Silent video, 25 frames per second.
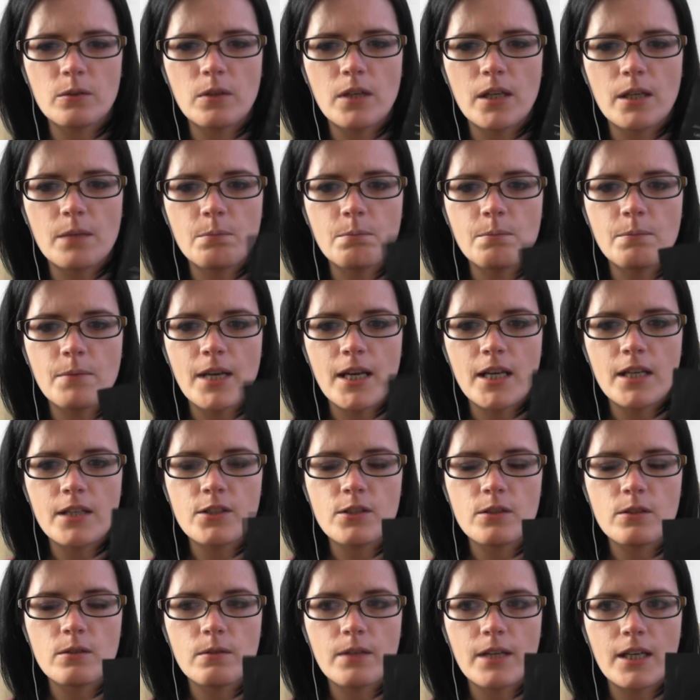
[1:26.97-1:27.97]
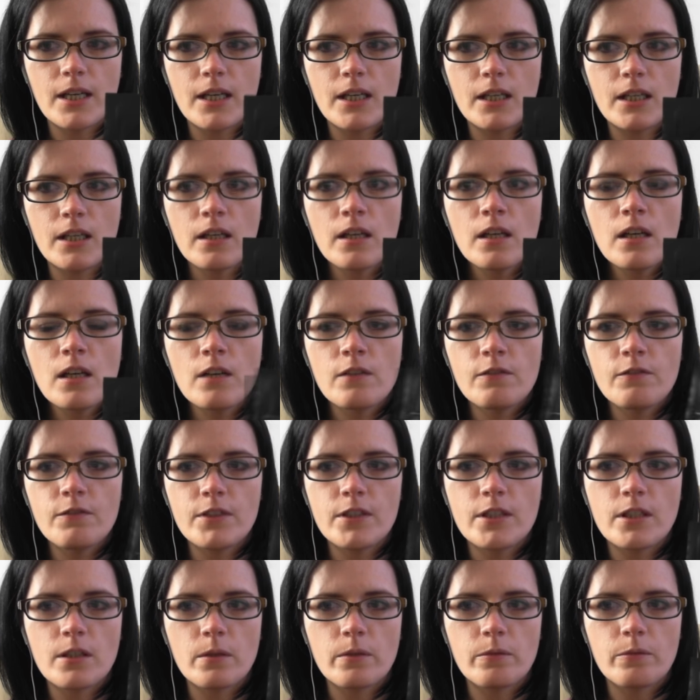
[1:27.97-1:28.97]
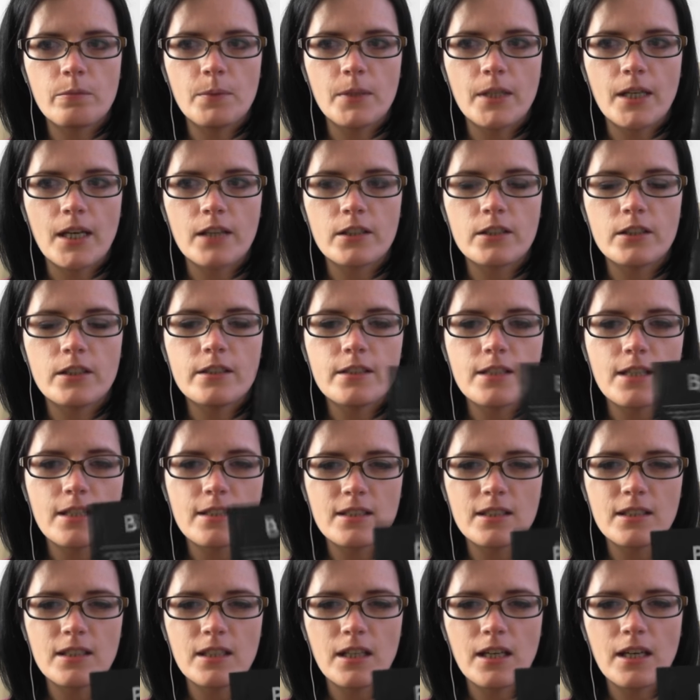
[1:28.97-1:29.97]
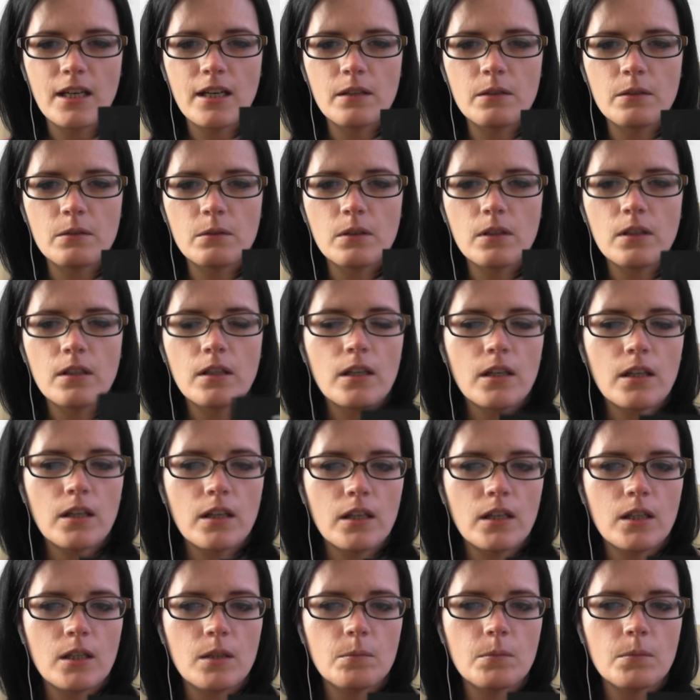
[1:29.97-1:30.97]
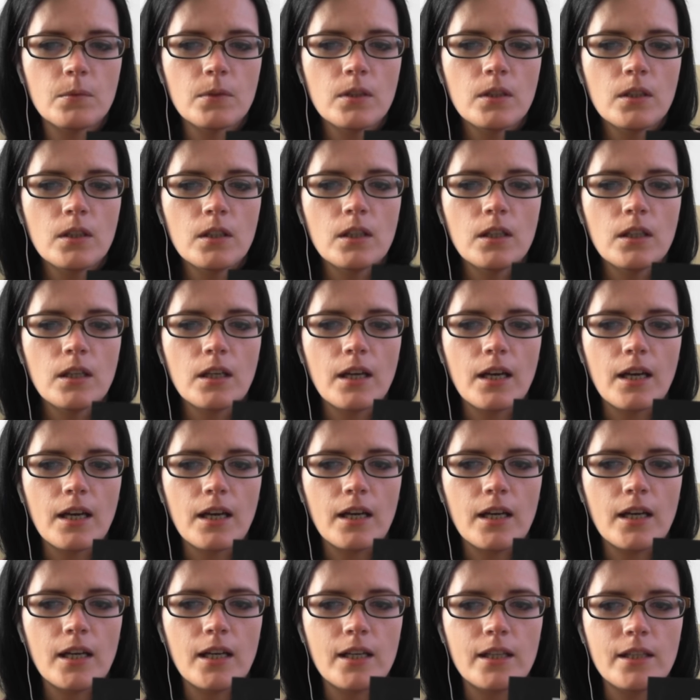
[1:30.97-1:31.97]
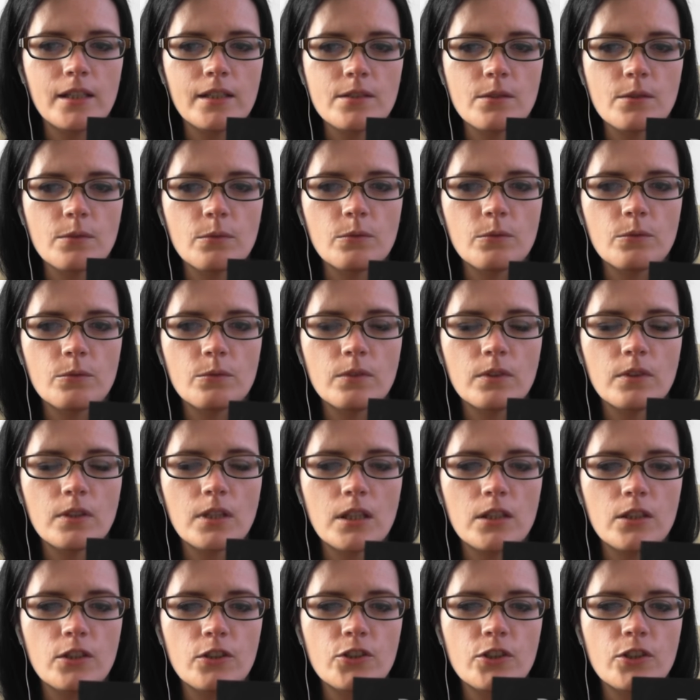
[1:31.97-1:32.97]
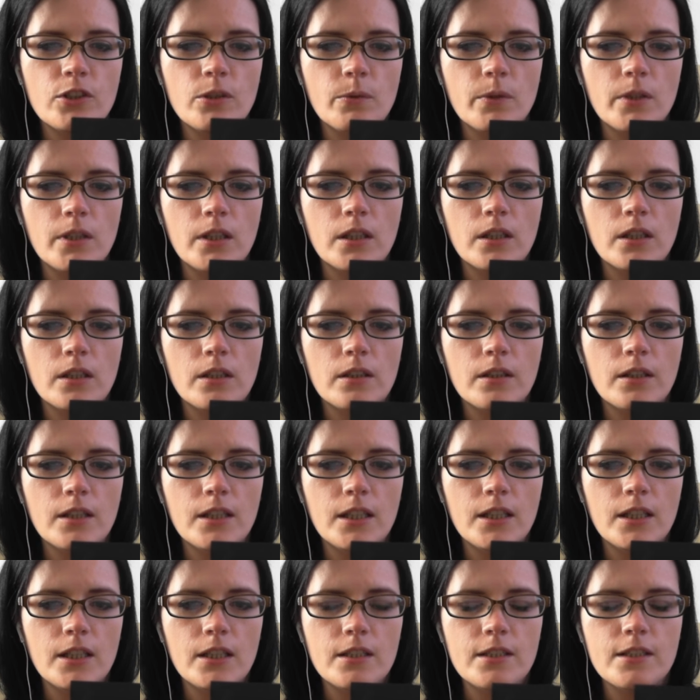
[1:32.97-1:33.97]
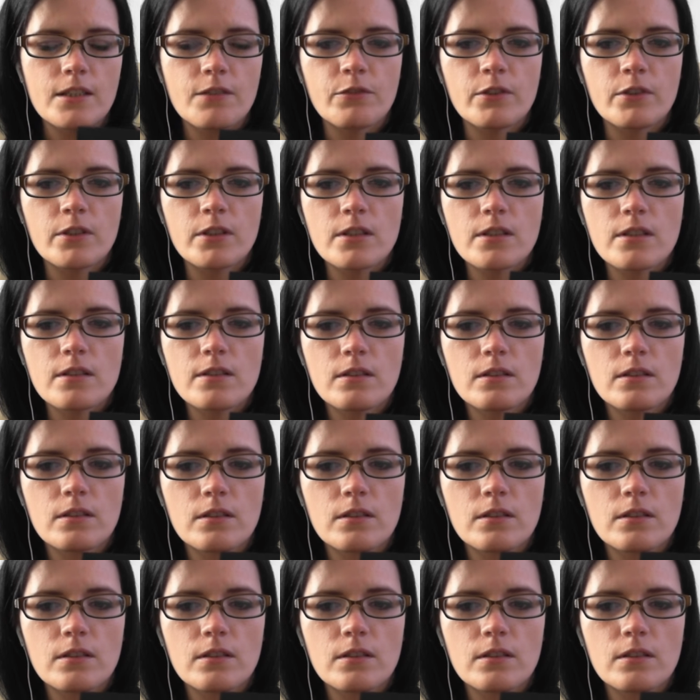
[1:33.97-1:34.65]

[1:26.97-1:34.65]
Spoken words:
I may do a video of me actually testing it out and then showing the difference.